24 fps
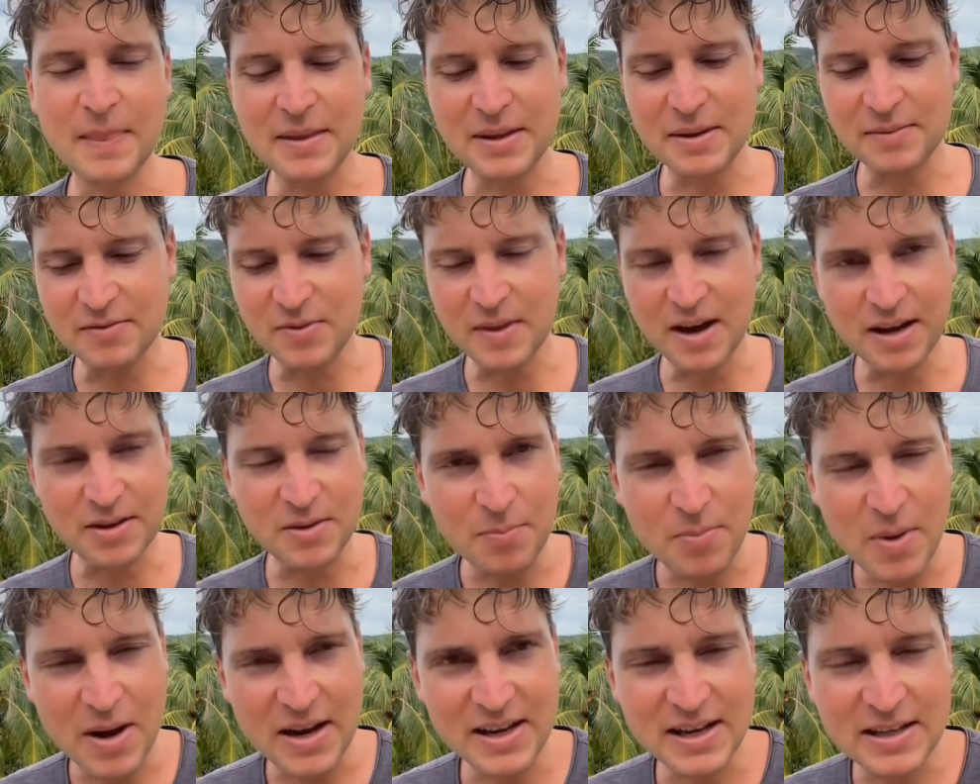if you had to
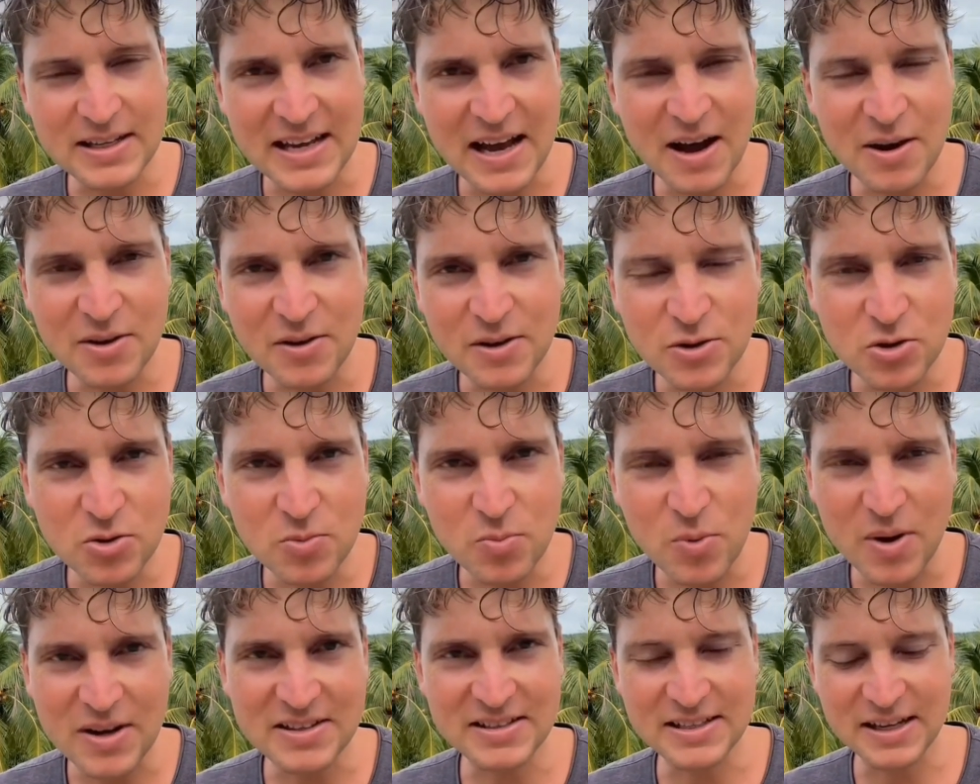break it down into
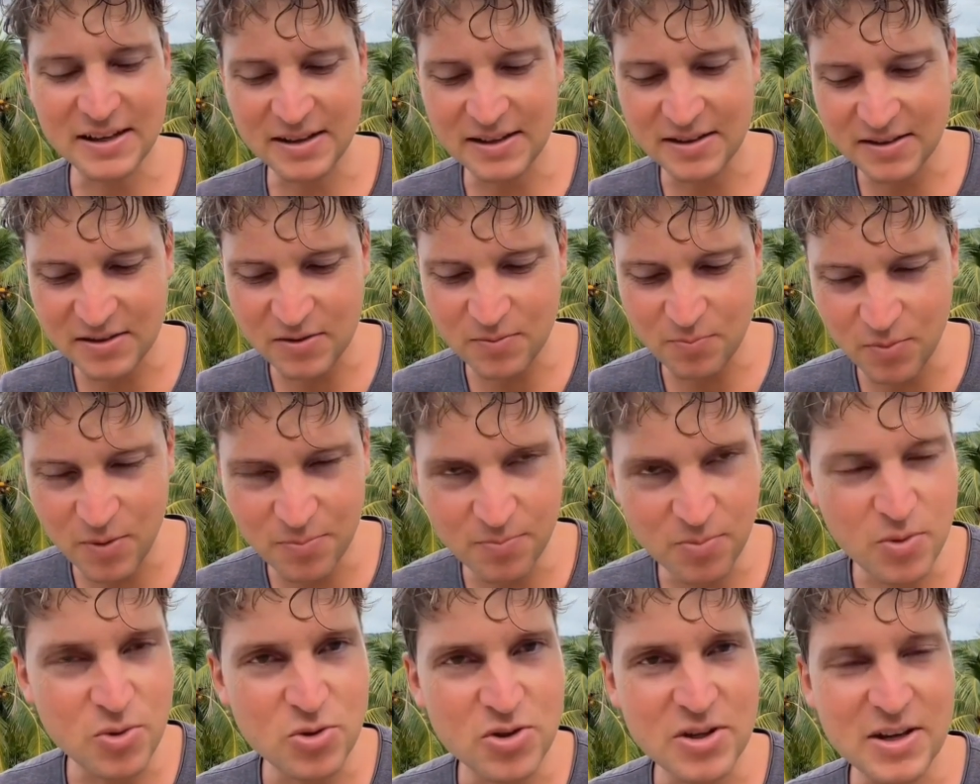one sentence, what
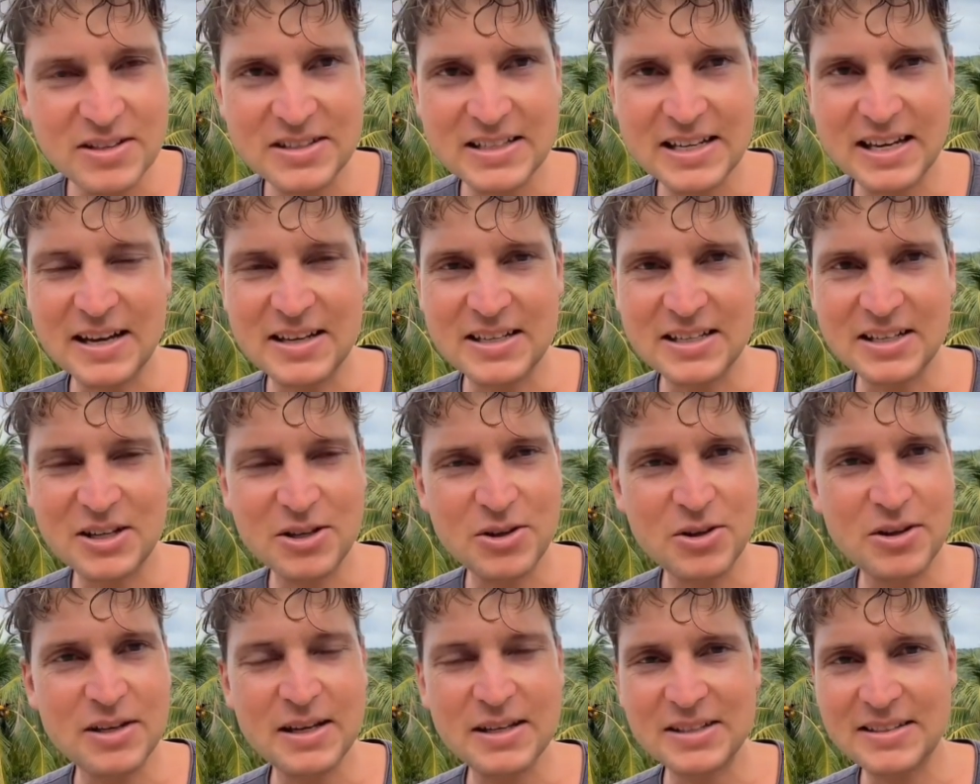Putin is saying
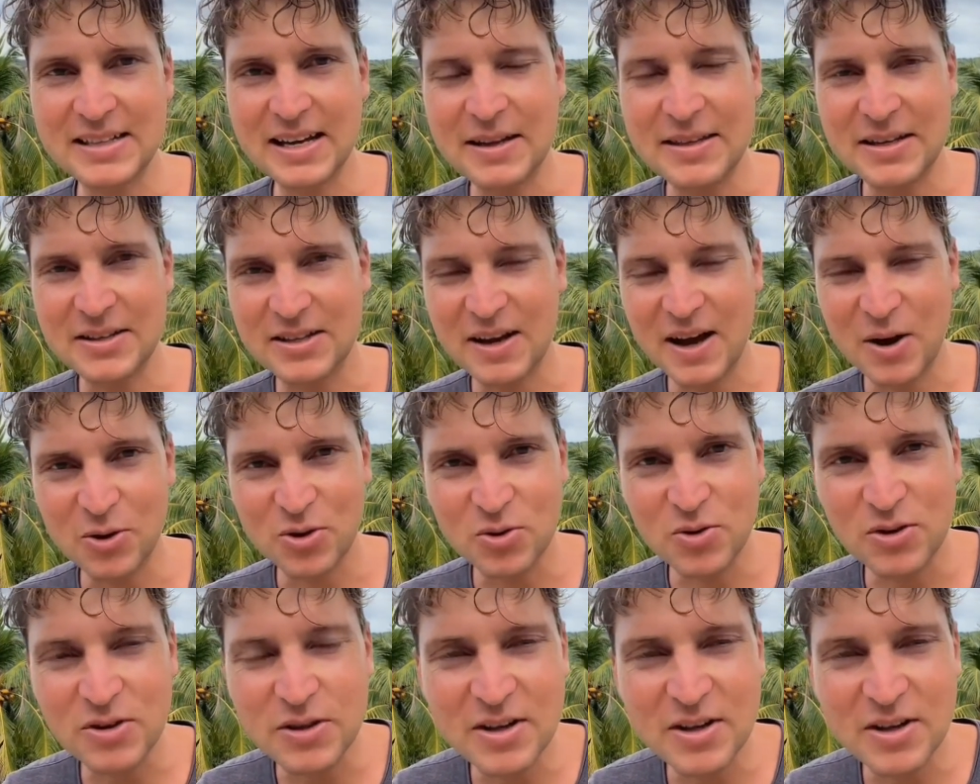here is that the dollar is